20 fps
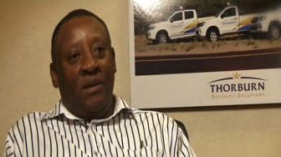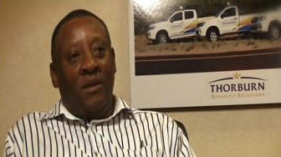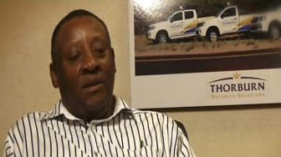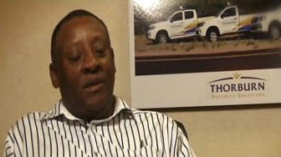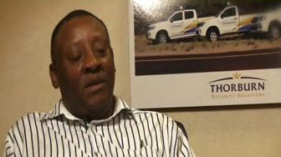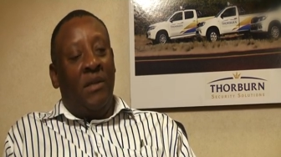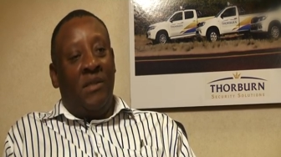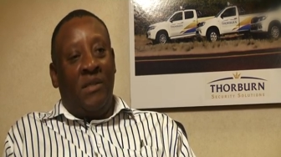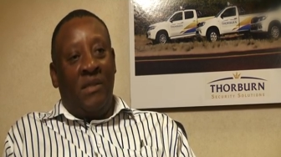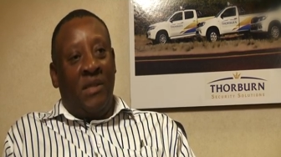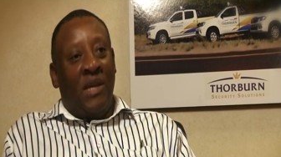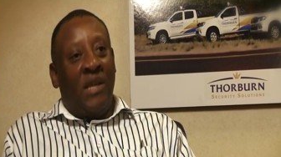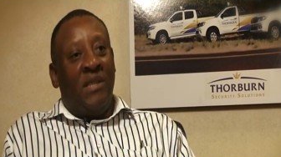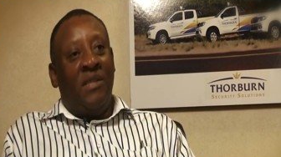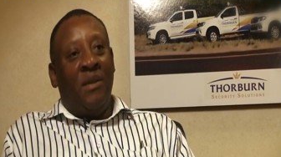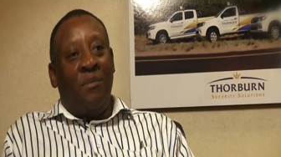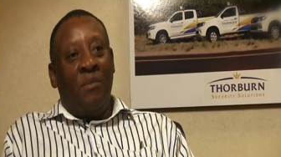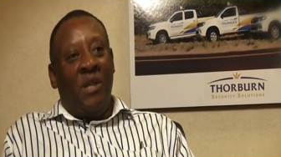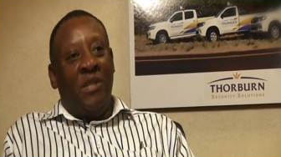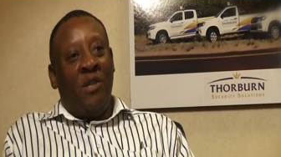it's
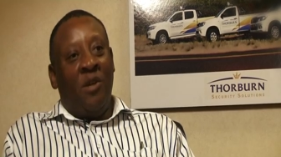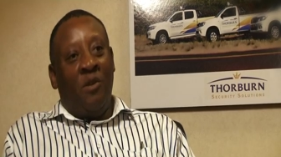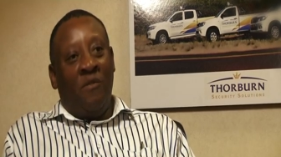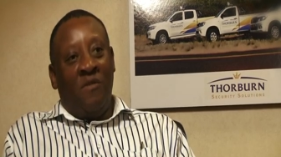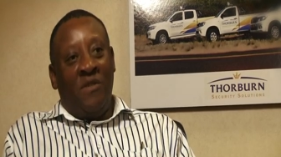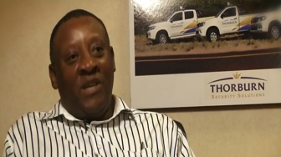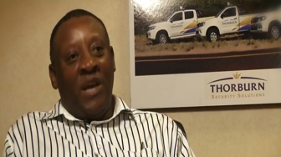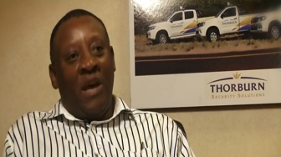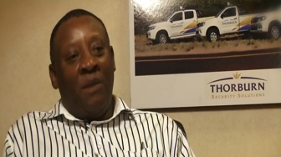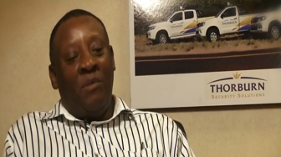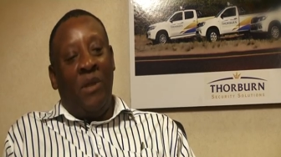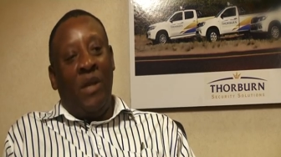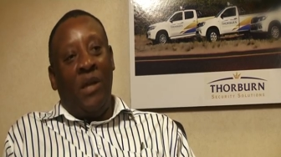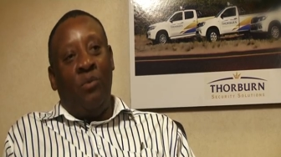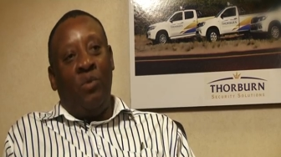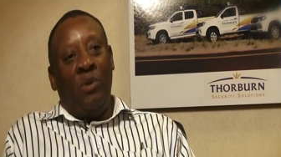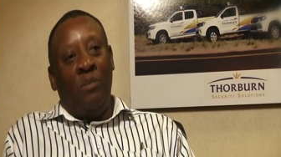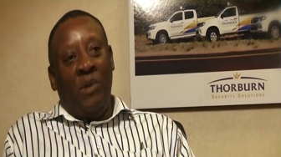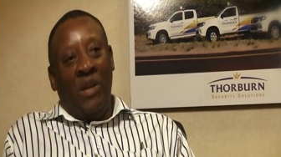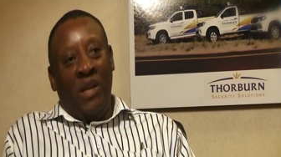just a matter of time
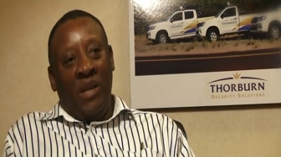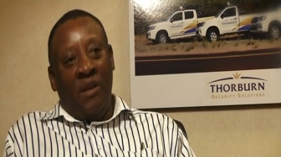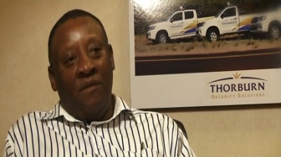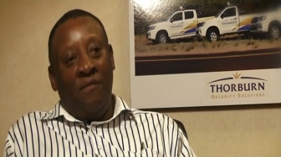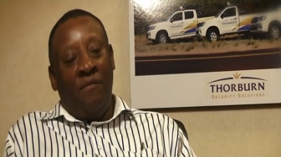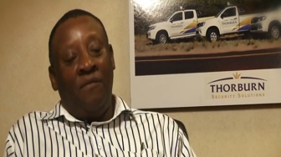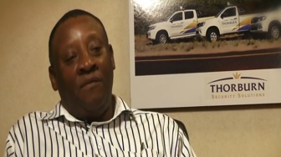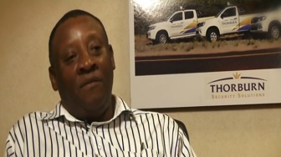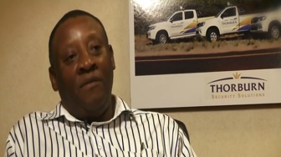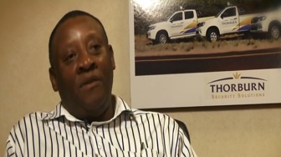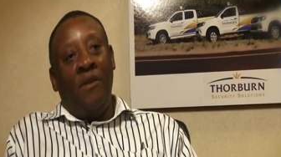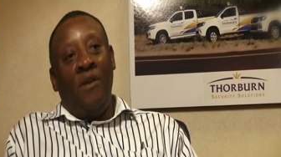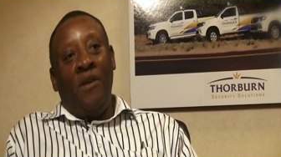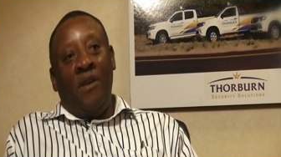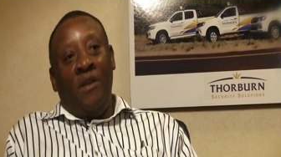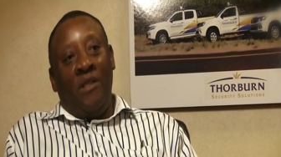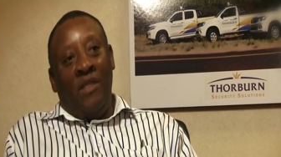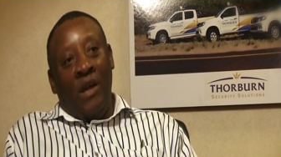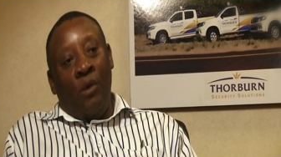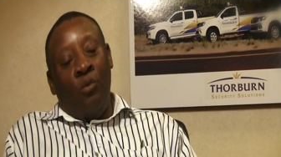that we believe
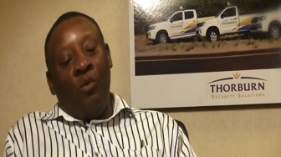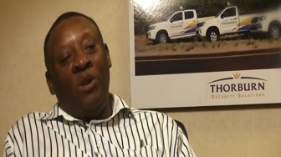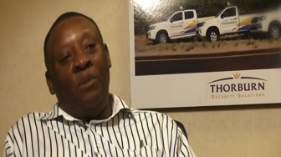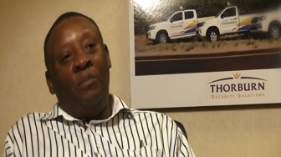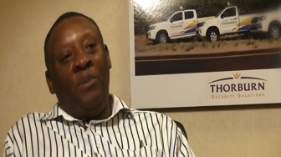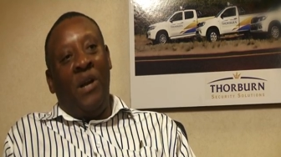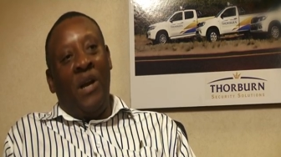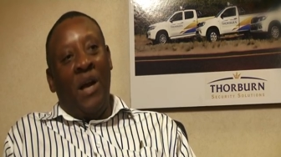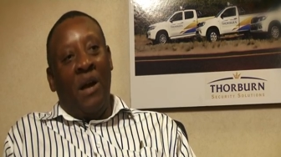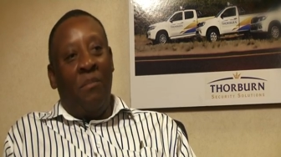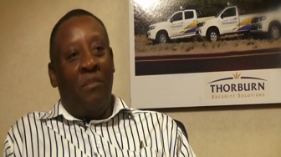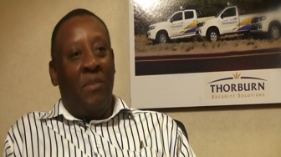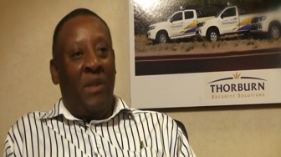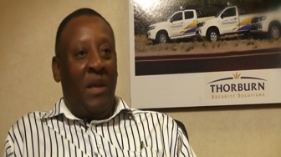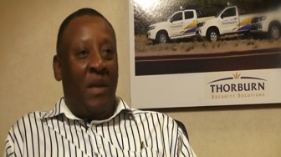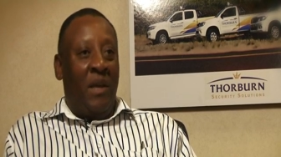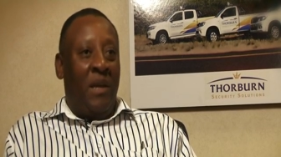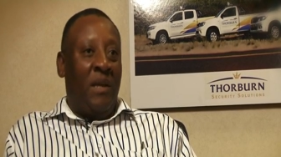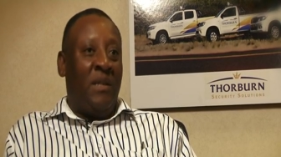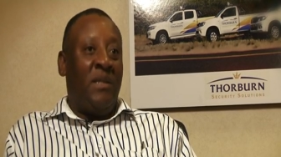they will become
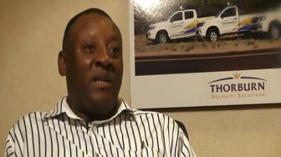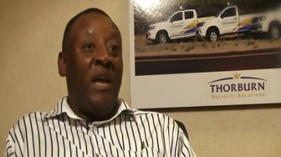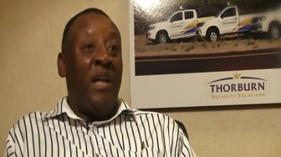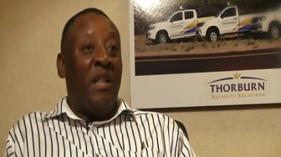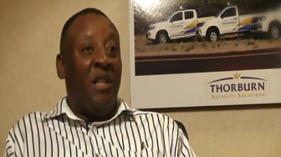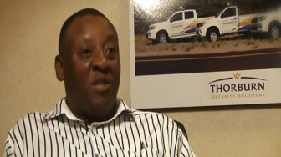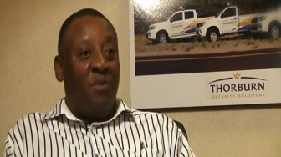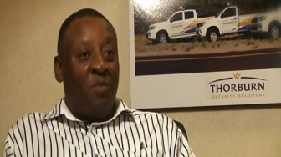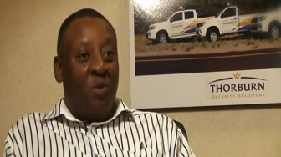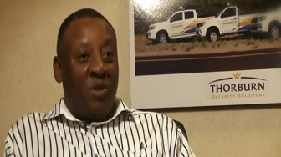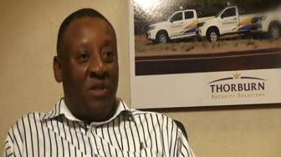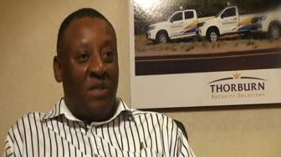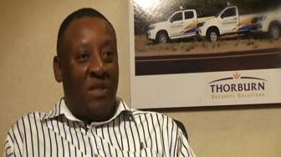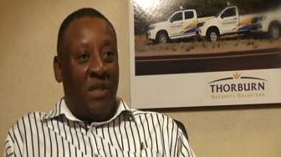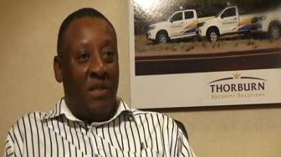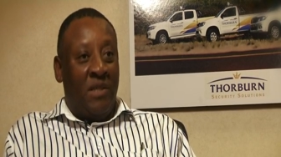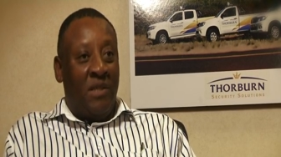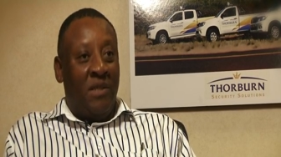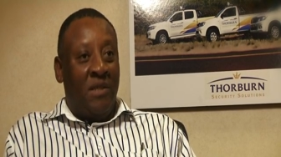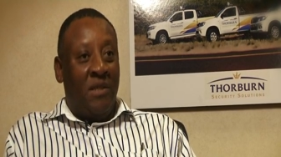the title
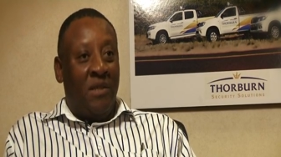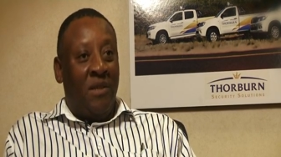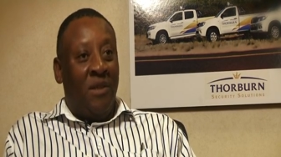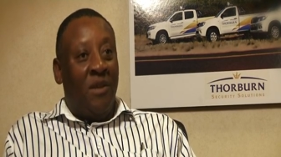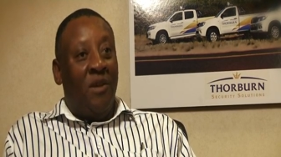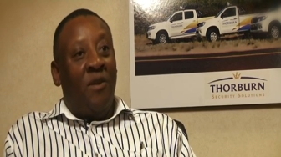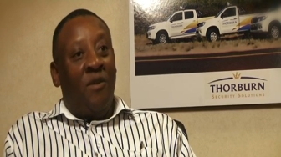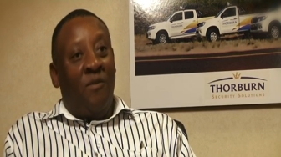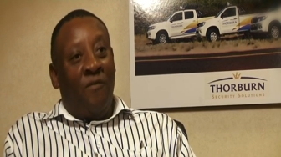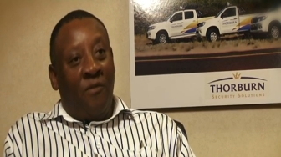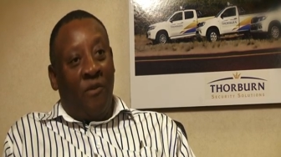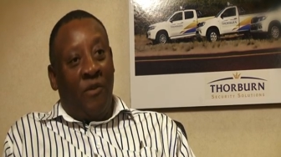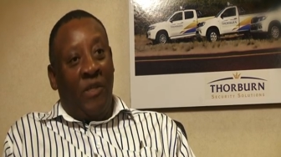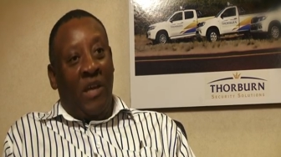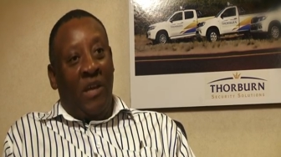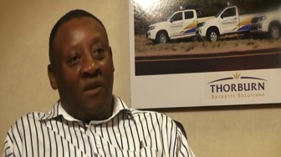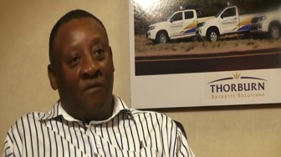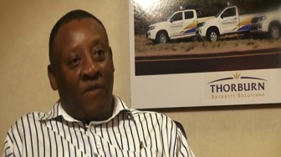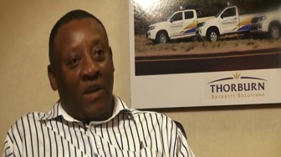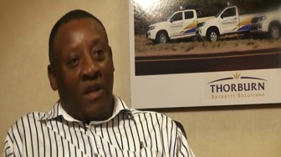sponsors for
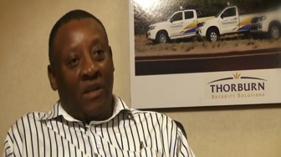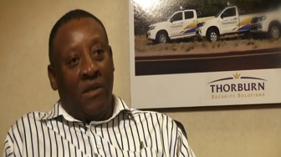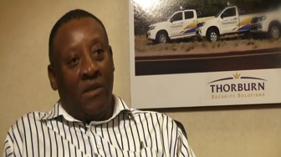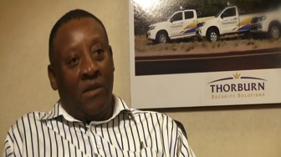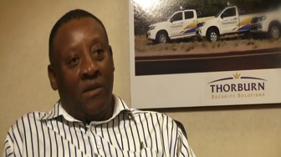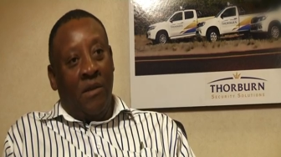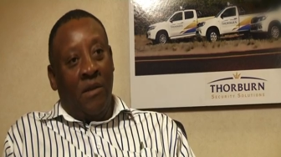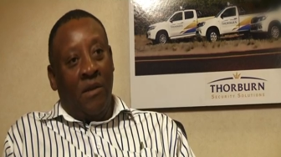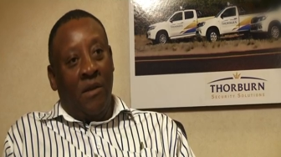the event.